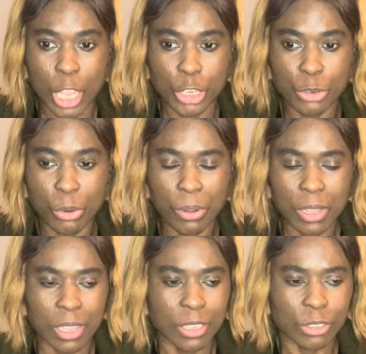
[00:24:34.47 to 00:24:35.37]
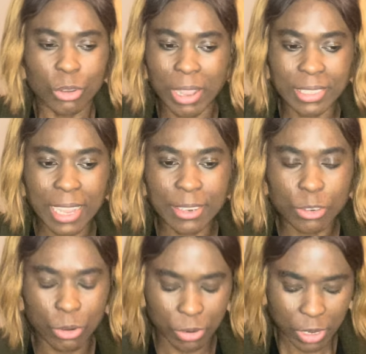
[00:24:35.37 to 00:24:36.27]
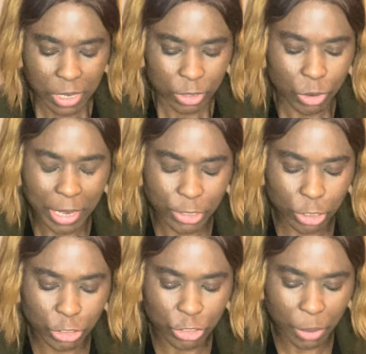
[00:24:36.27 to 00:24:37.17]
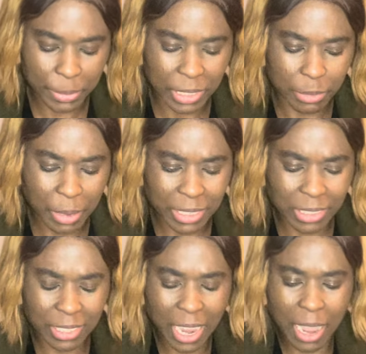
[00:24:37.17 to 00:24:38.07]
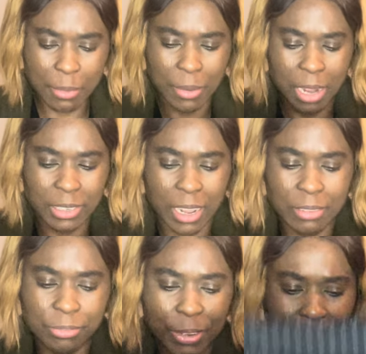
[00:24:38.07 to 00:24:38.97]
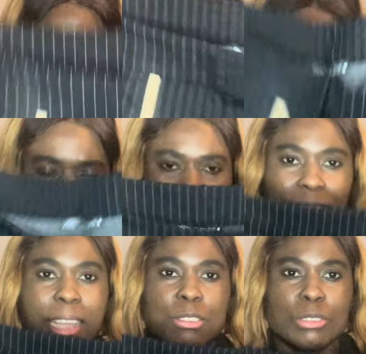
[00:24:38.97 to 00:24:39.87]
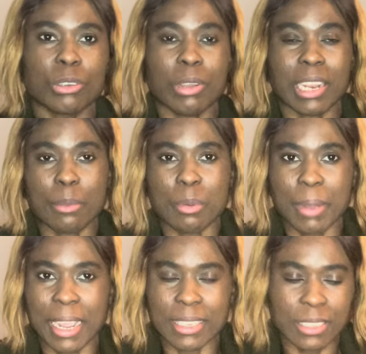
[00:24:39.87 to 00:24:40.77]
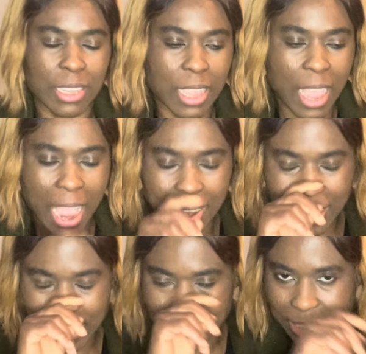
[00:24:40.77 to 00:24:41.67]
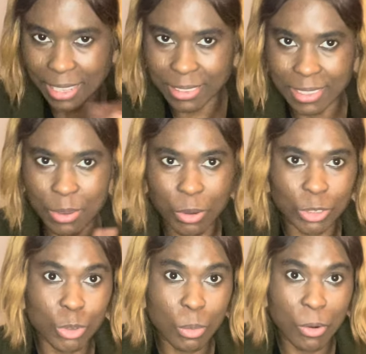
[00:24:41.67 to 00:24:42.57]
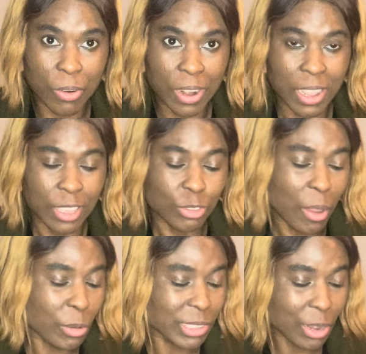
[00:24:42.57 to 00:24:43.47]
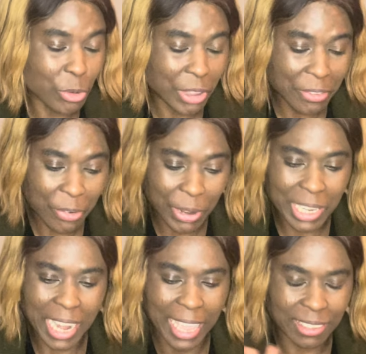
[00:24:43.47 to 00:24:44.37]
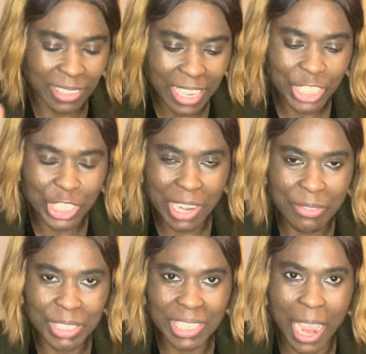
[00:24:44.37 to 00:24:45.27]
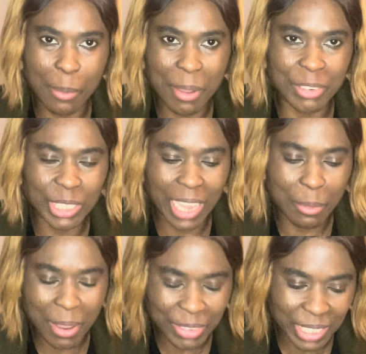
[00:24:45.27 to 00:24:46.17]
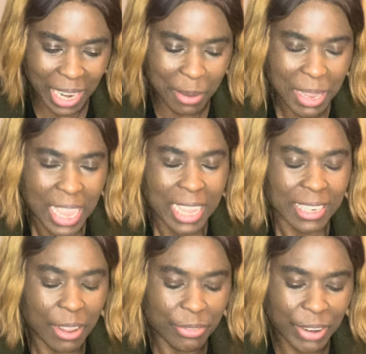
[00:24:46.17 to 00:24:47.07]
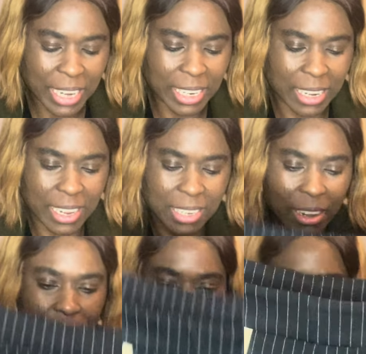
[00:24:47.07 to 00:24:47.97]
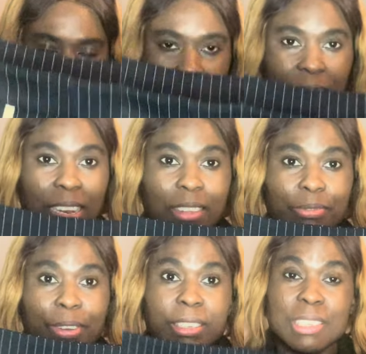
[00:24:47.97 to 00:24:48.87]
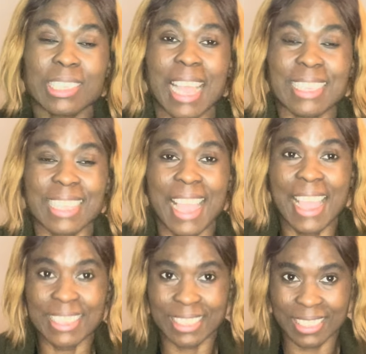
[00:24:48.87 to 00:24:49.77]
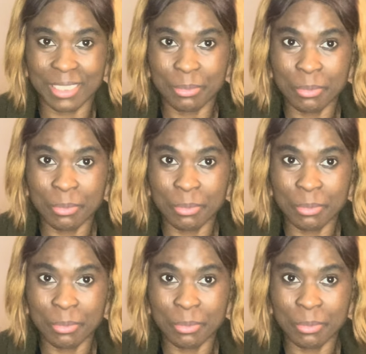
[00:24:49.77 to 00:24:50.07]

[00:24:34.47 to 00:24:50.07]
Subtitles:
you know. So I said no. So I just dropped it. But the time I now finally decided to say, okay, let me buy it, I realized that it was no more. So I was not looking for it, like searching every time. Then finally, I now found it. I now found the size X,